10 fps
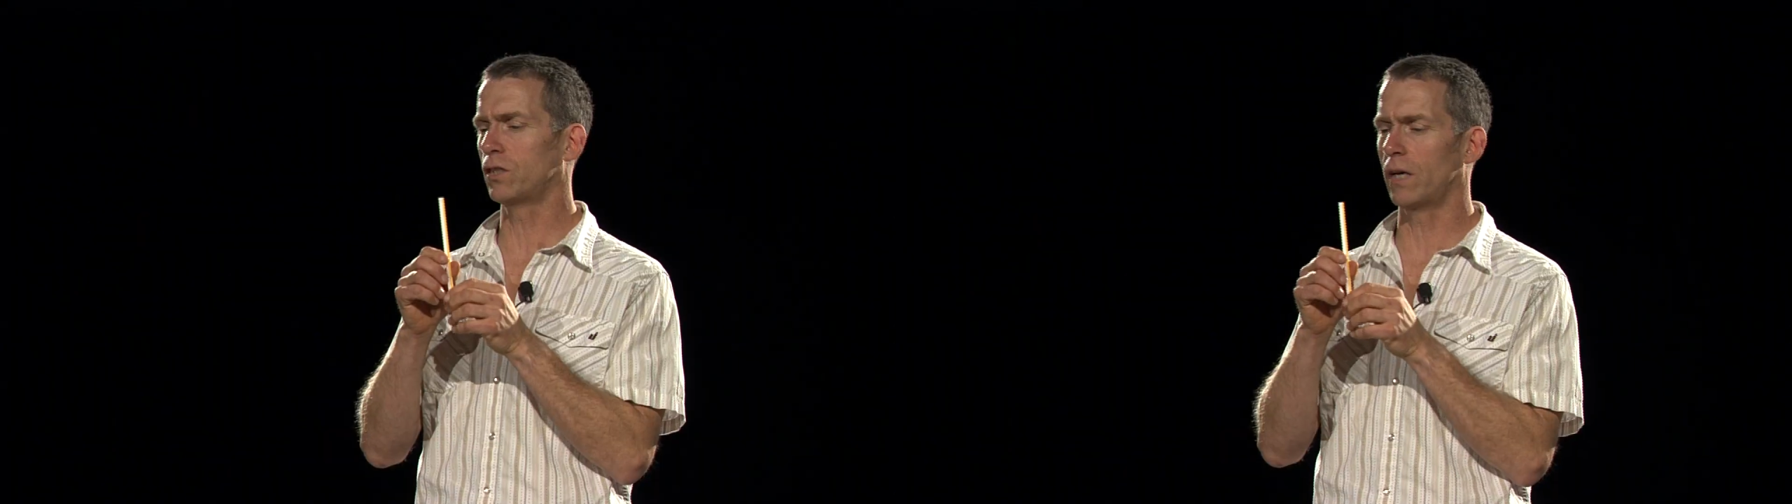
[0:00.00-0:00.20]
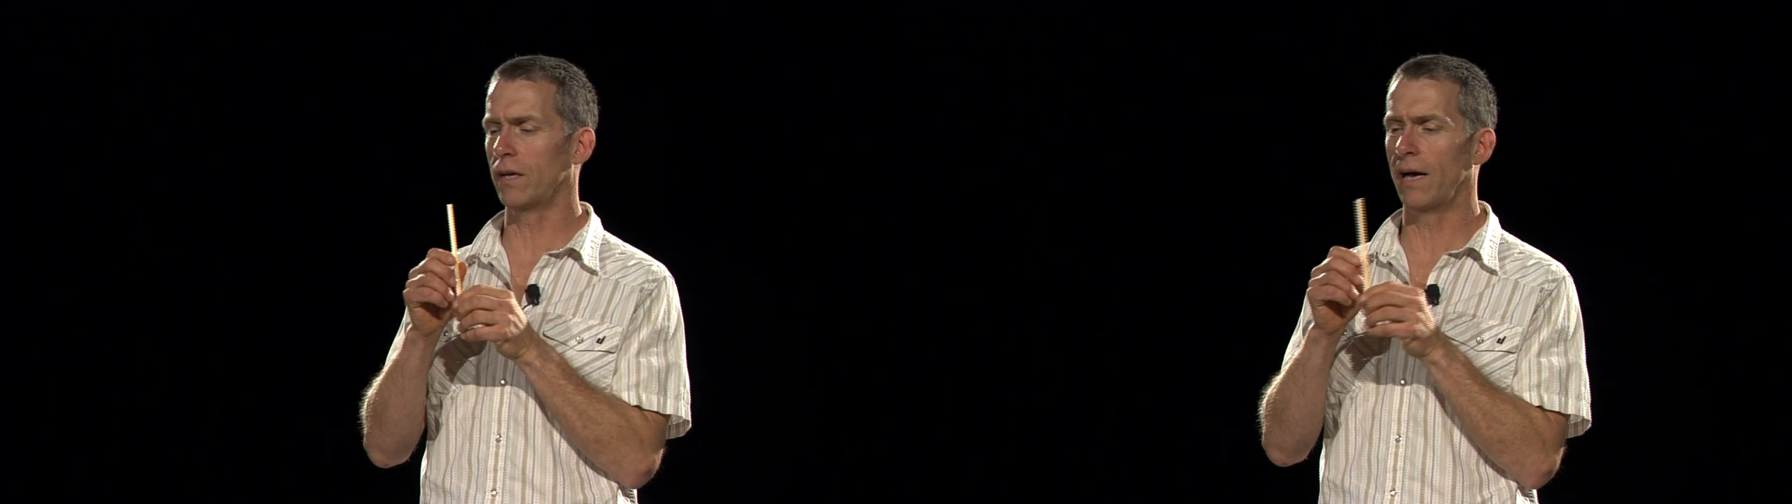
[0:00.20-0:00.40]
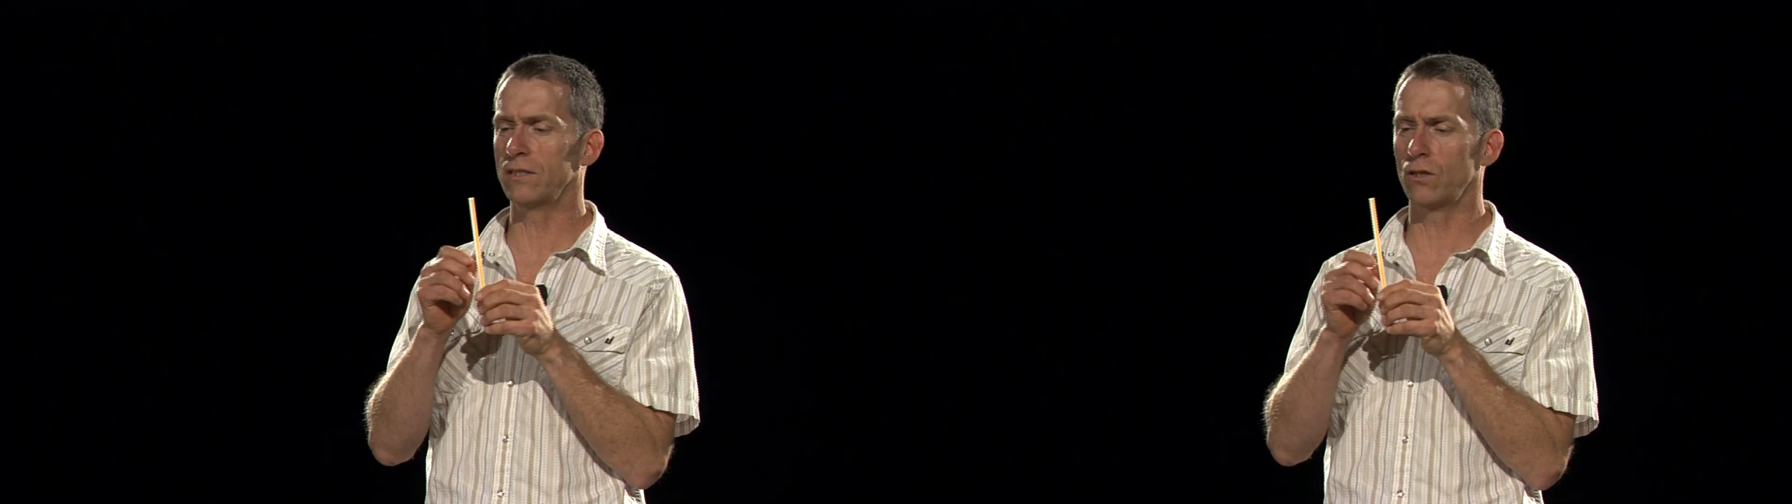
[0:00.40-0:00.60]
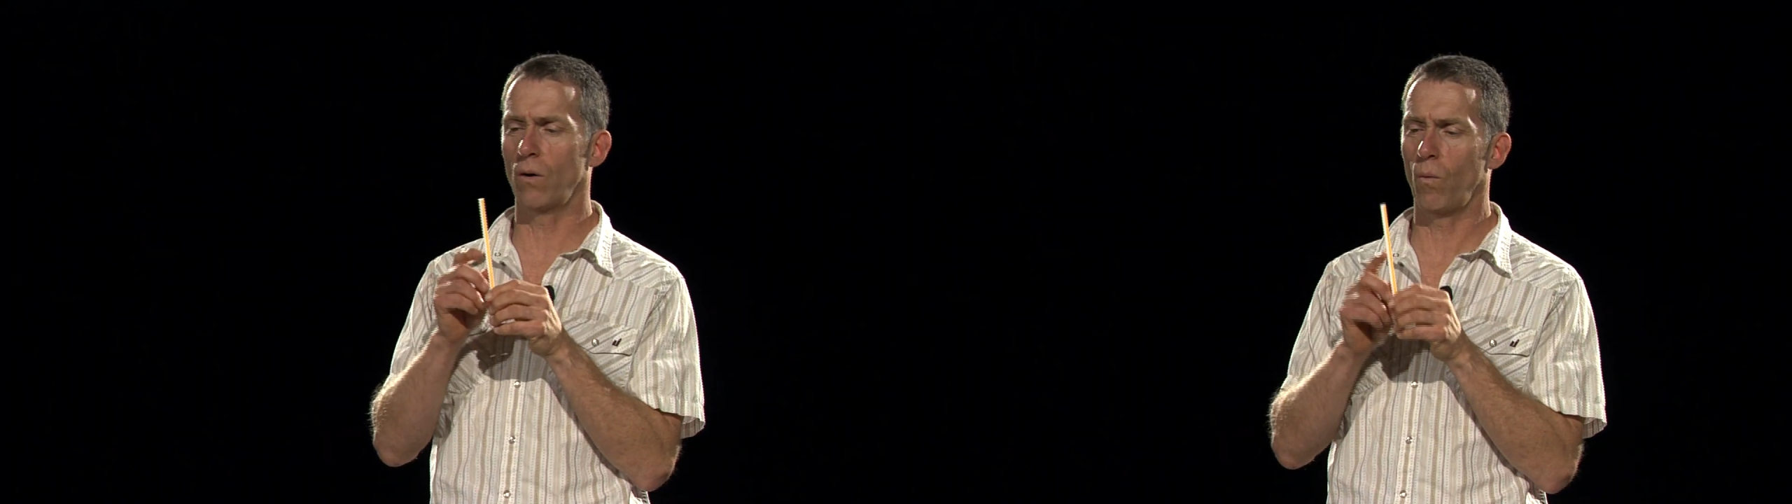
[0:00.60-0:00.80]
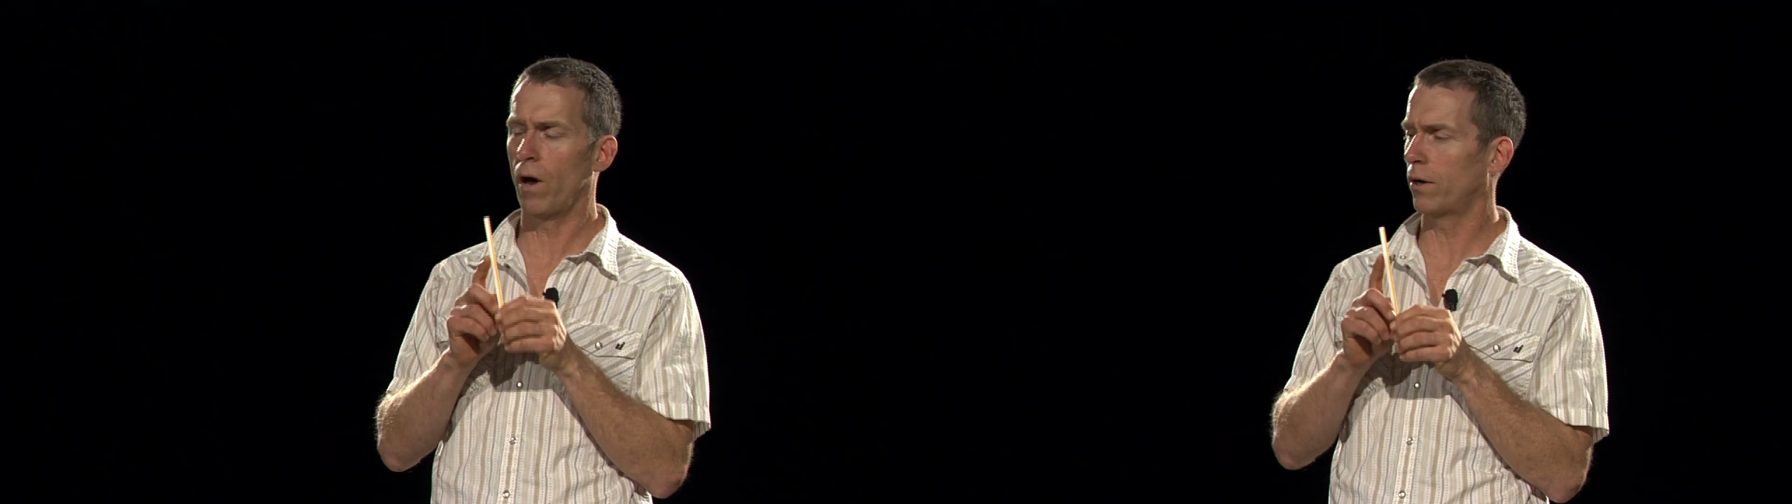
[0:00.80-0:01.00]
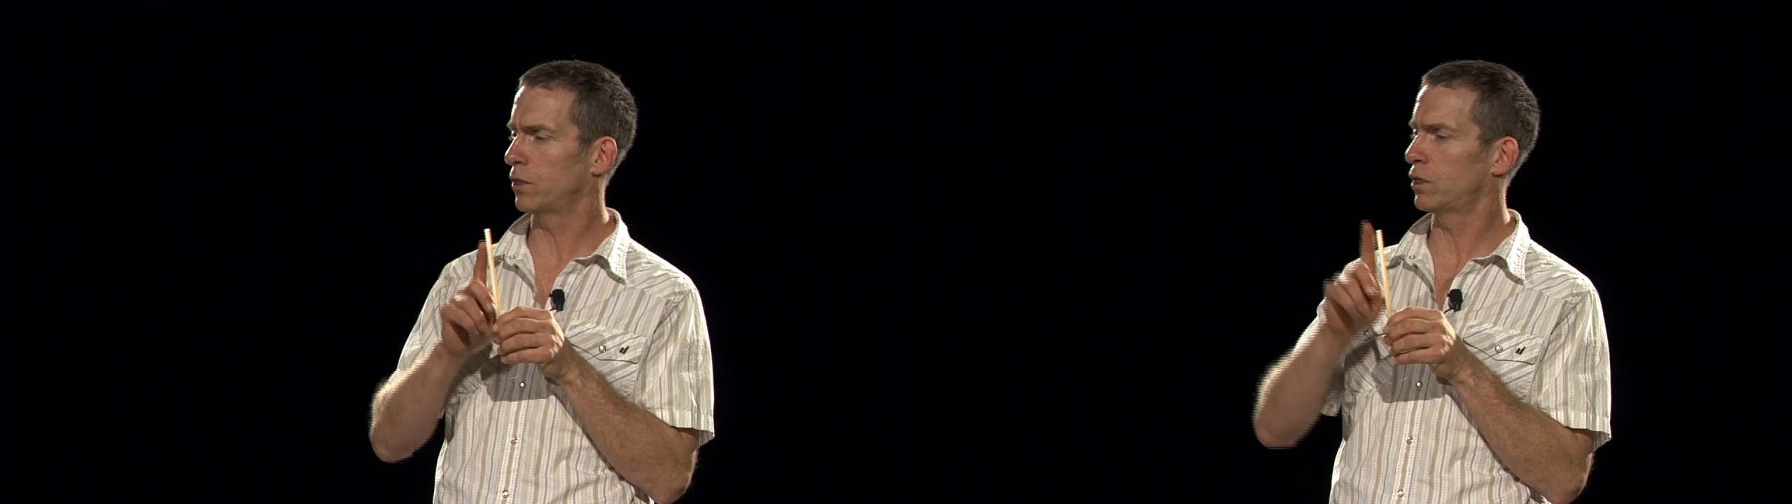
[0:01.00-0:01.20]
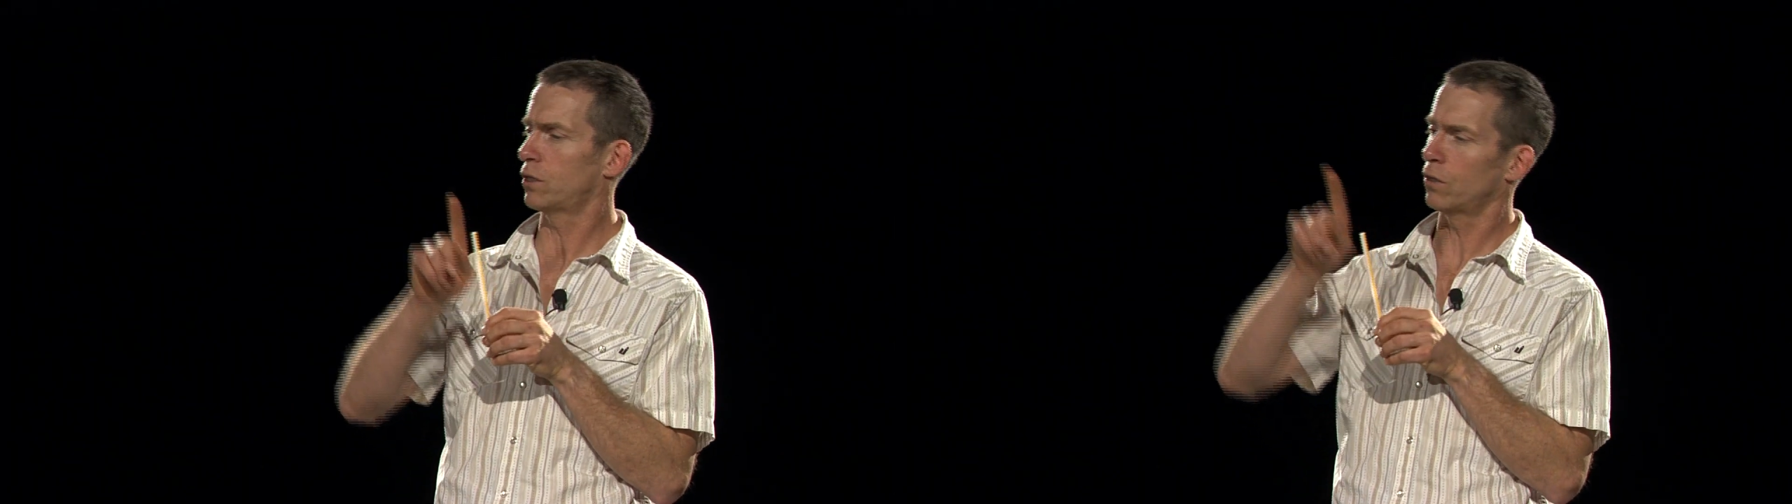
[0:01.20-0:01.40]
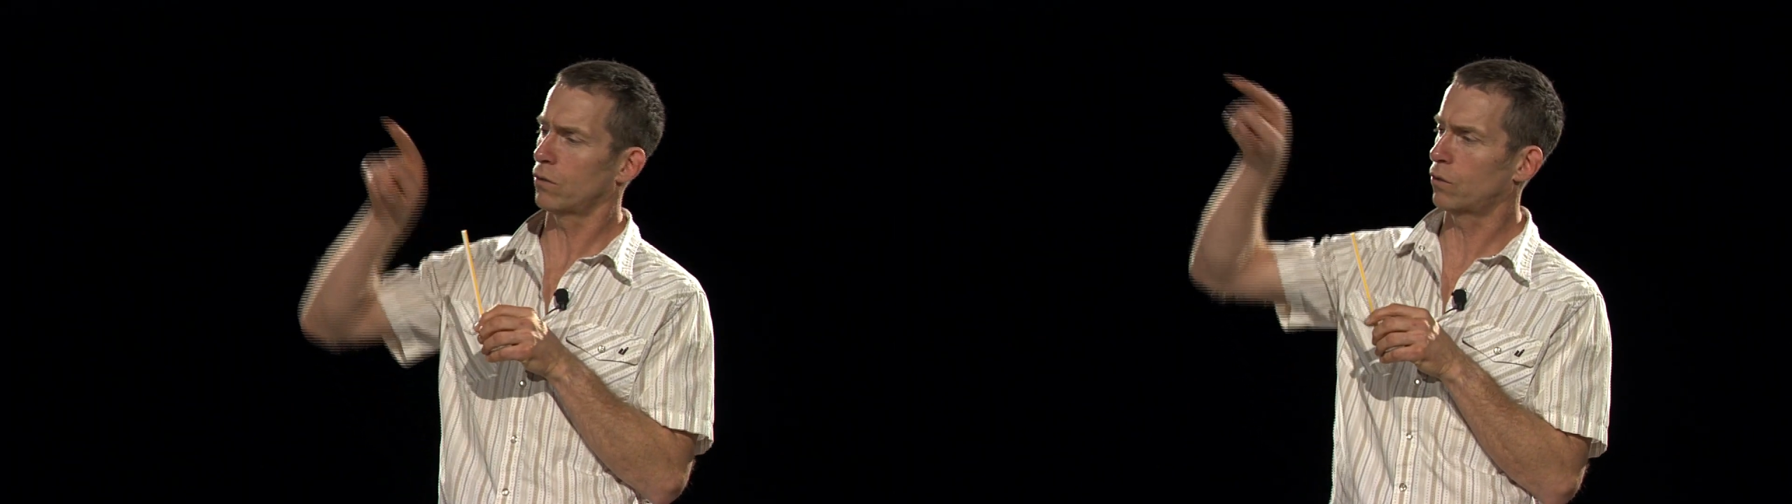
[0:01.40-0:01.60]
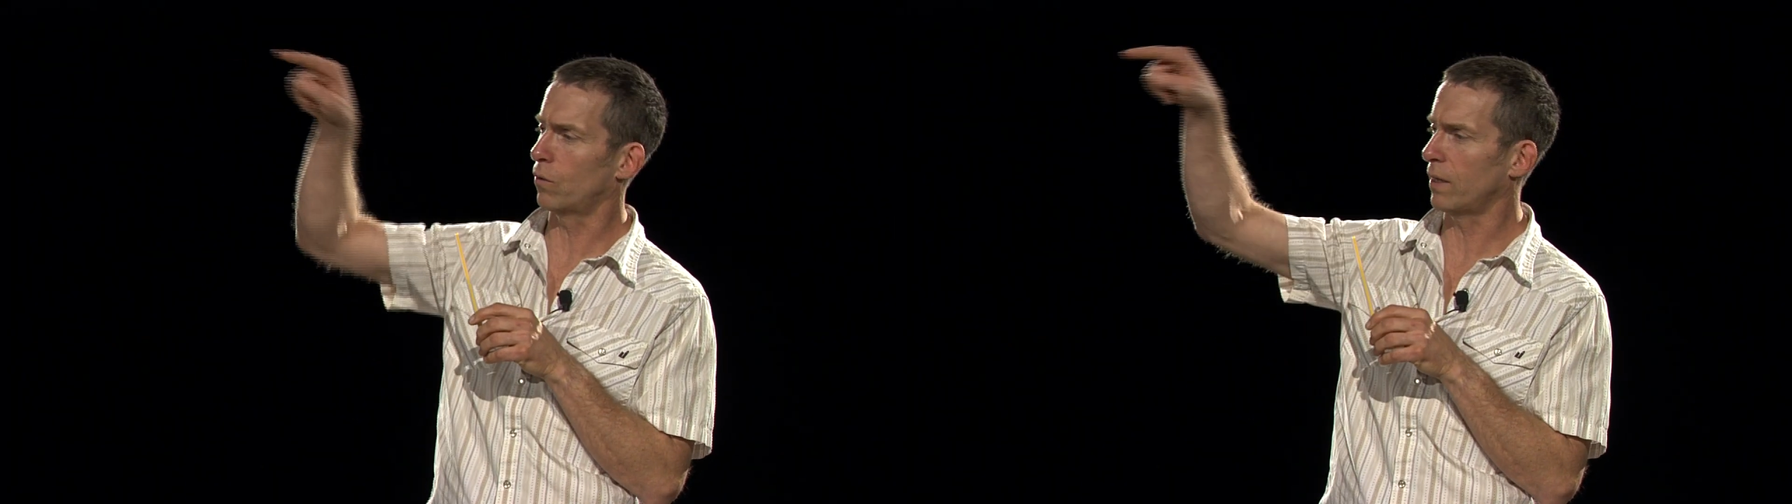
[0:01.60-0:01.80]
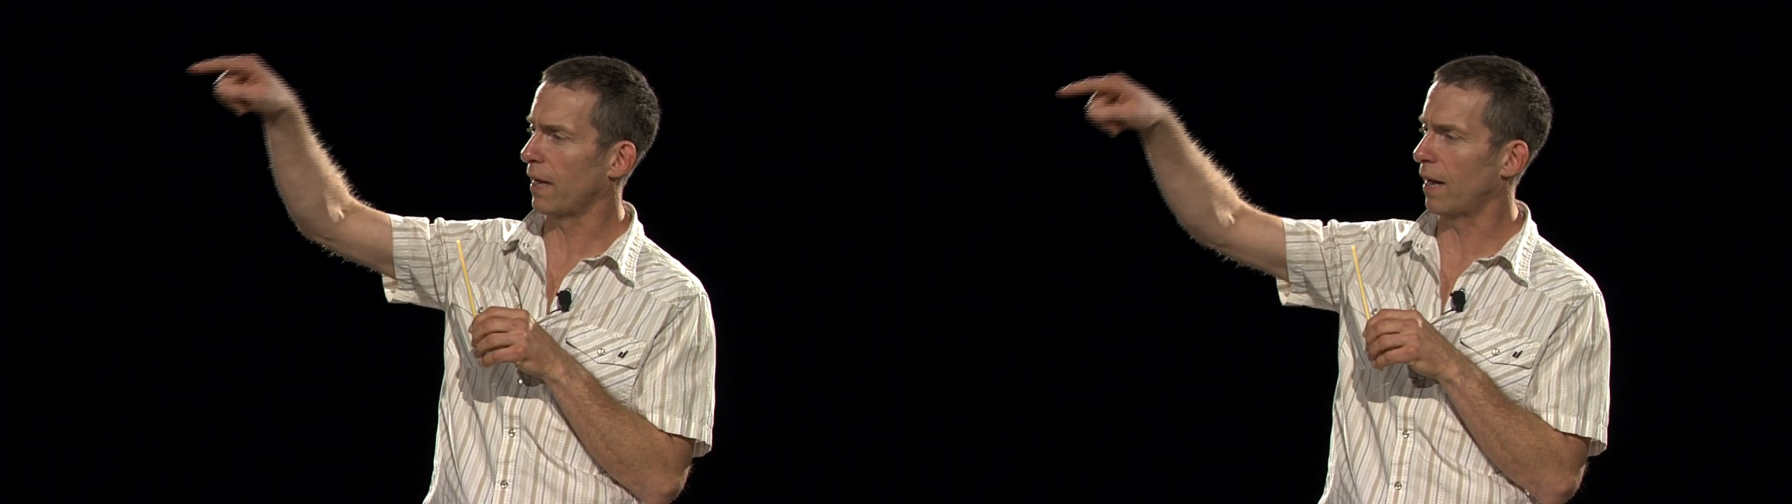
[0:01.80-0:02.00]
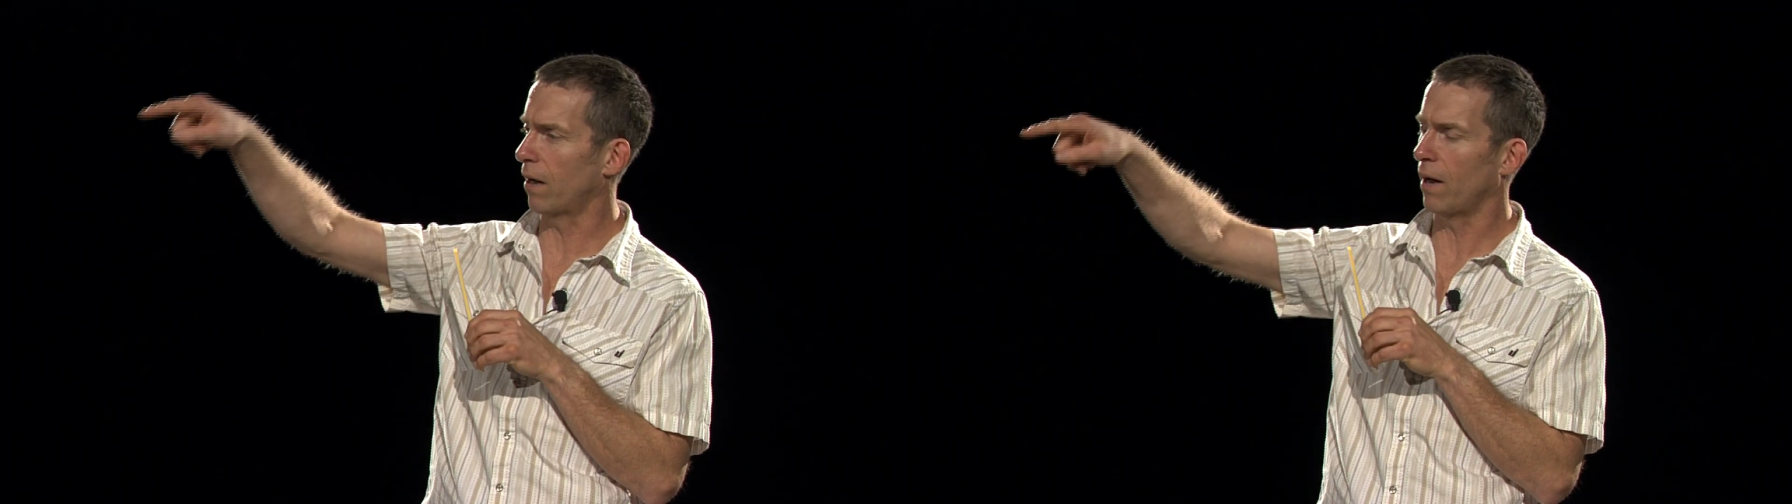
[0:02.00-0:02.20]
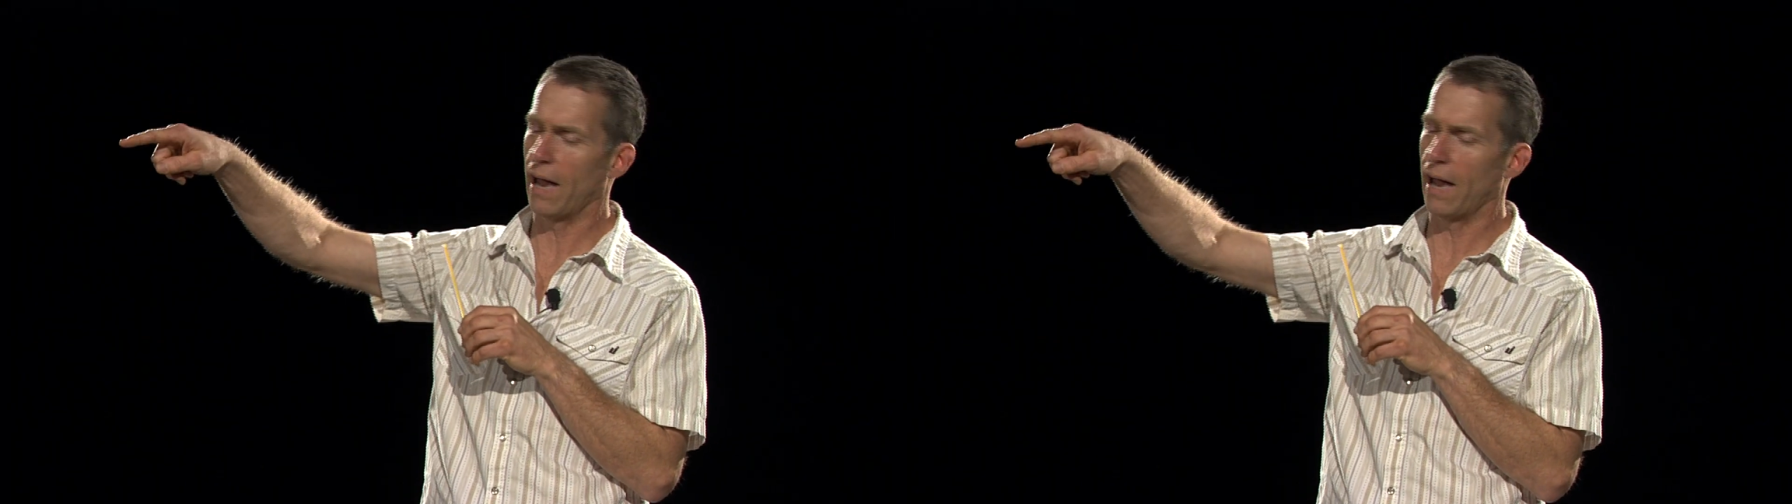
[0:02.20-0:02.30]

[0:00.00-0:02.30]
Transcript: sudden, I saw water shoot through the air